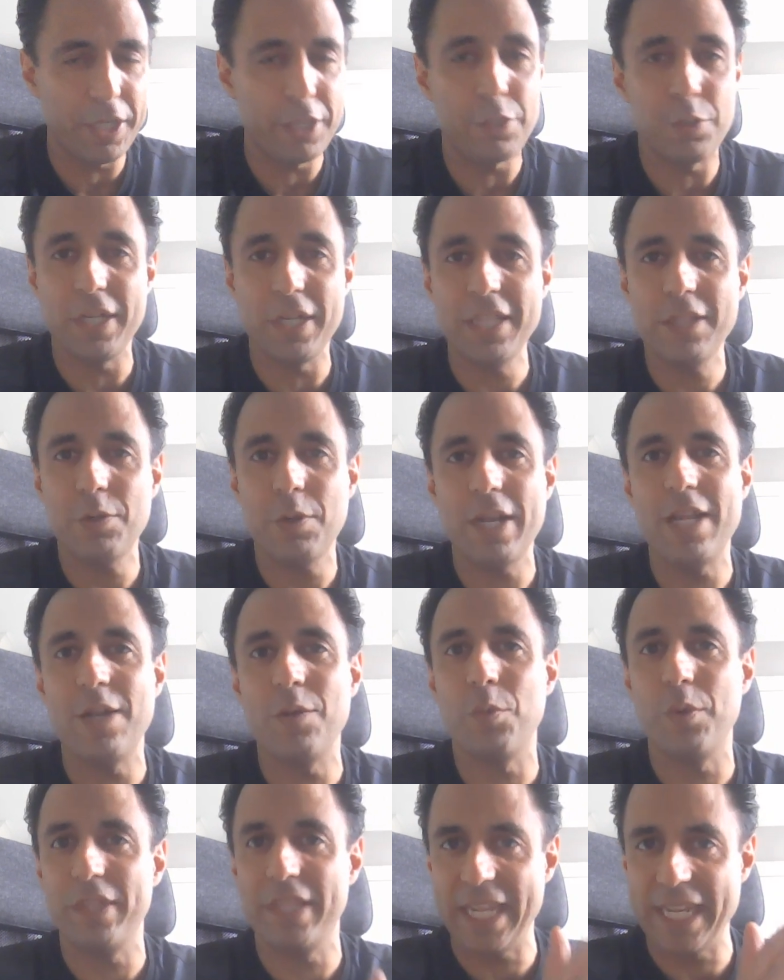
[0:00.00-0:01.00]
It should either
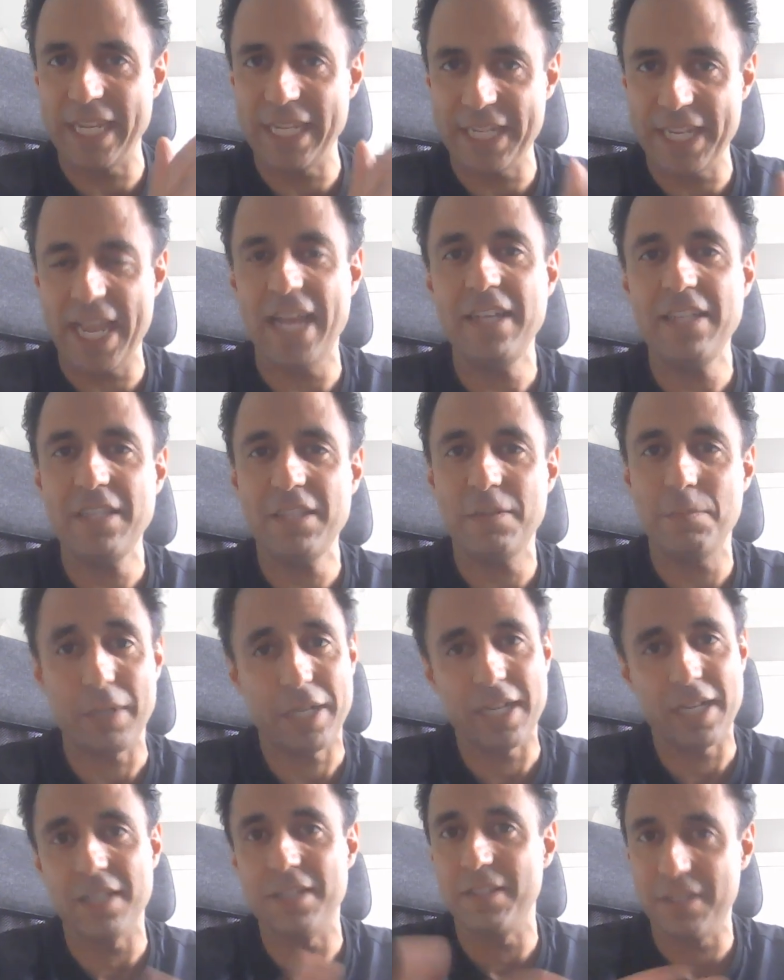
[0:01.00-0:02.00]
end with a yes,
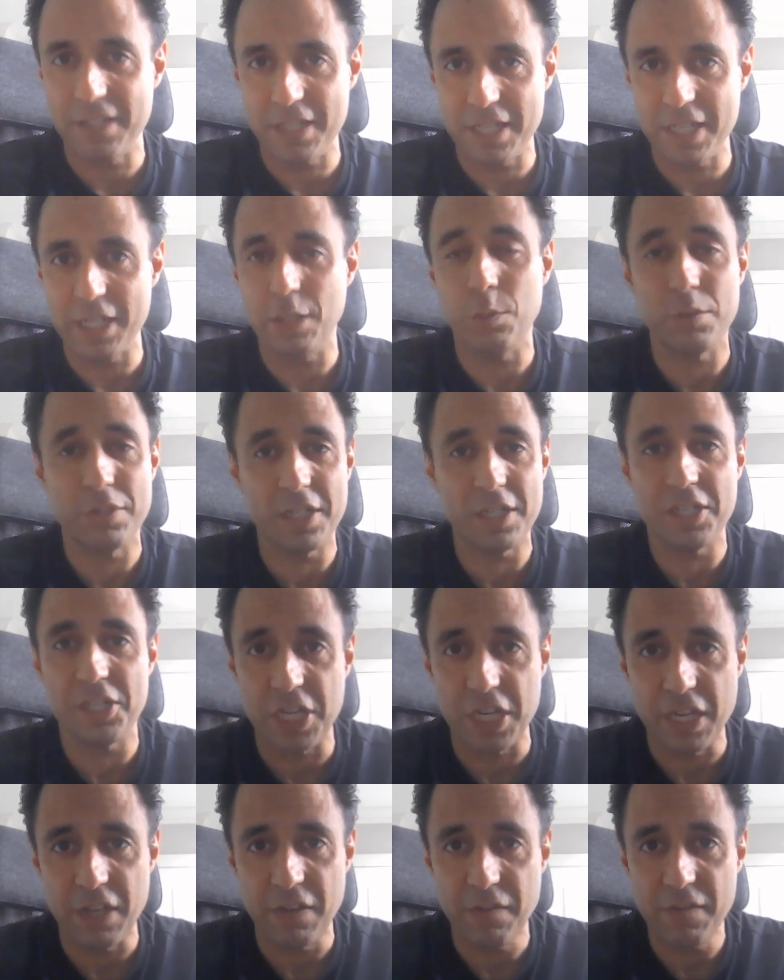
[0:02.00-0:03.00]
because the deal was
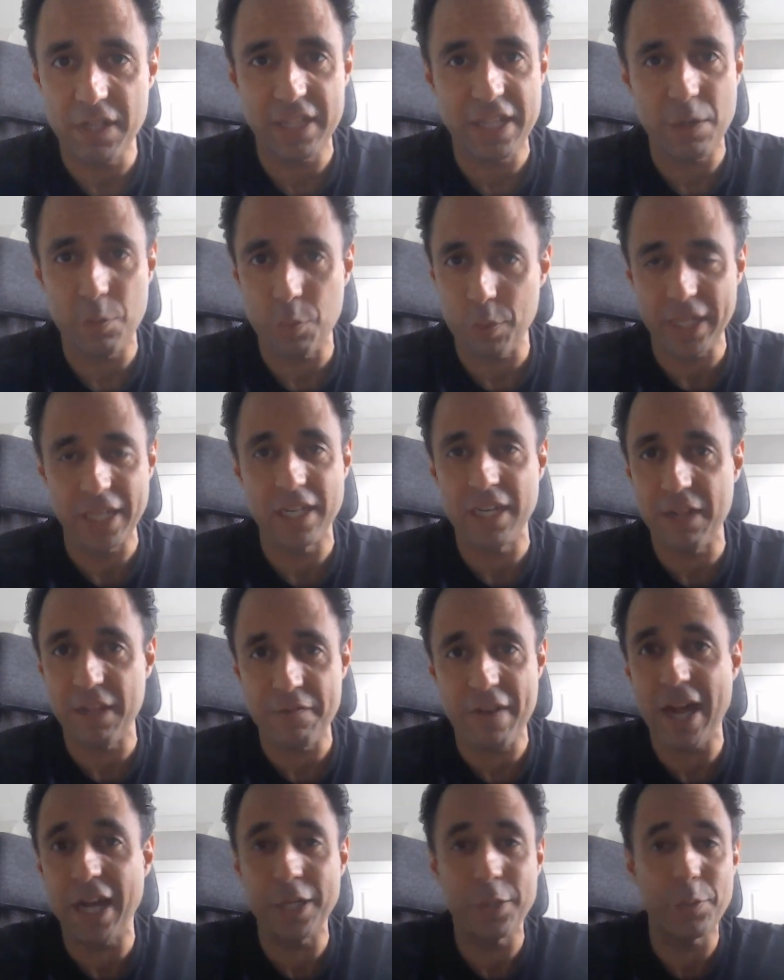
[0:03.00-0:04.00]
achieved and then we can
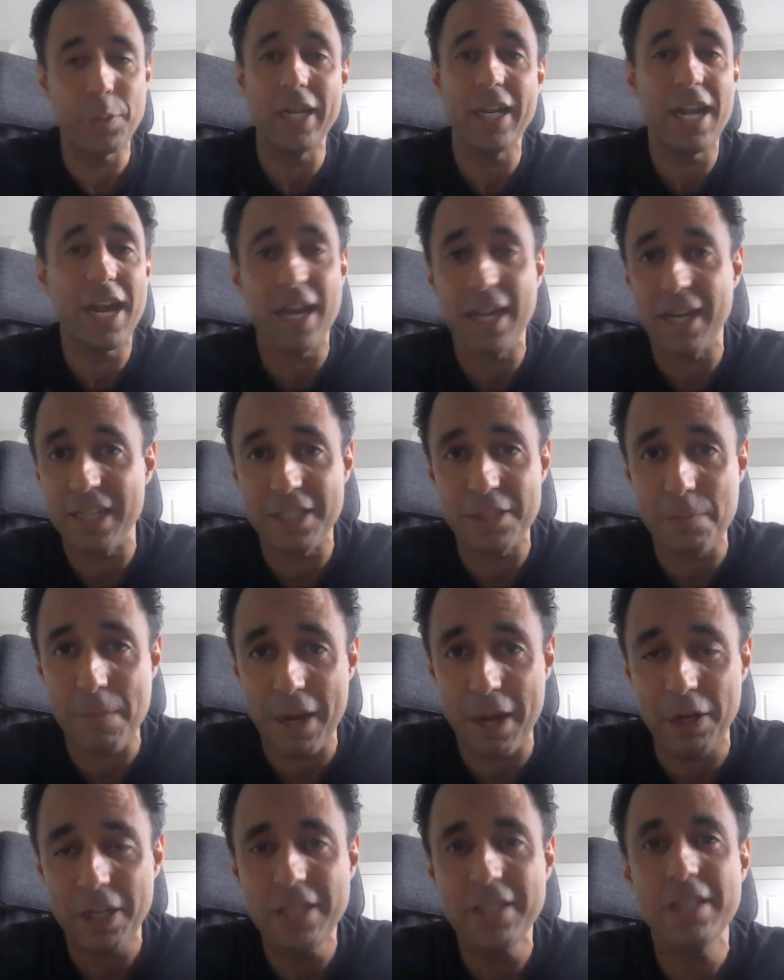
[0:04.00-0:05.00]
evaluate it on its
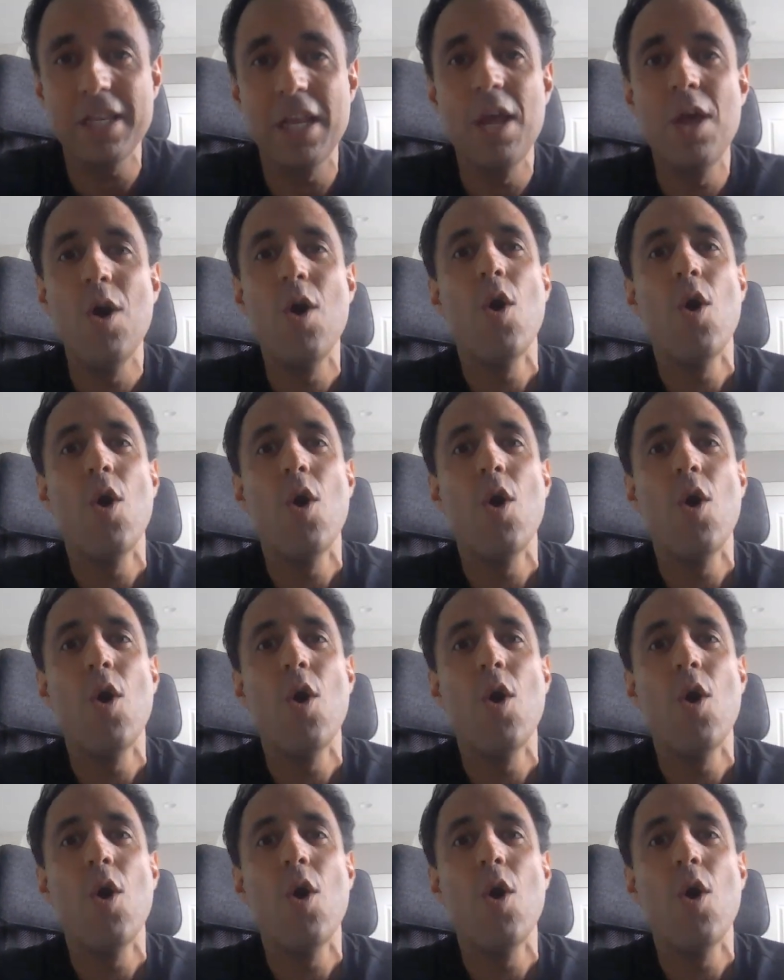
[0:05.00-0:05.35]
merits,